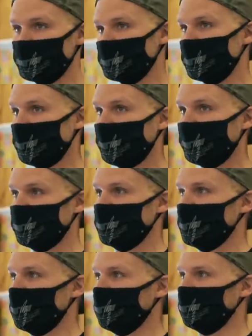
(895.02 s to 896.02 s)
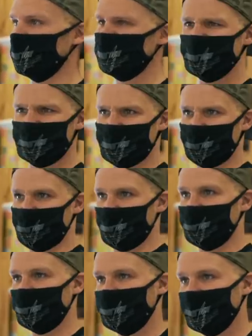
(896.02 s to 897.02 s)
here's that. And then they go, well, this is
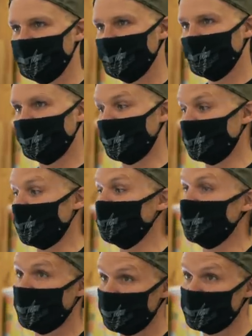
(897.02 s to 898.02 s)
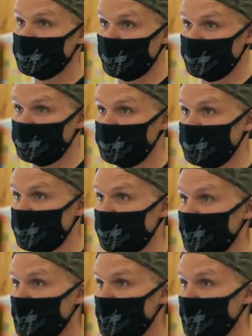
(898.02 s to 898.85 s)
different. right? And then we start to see,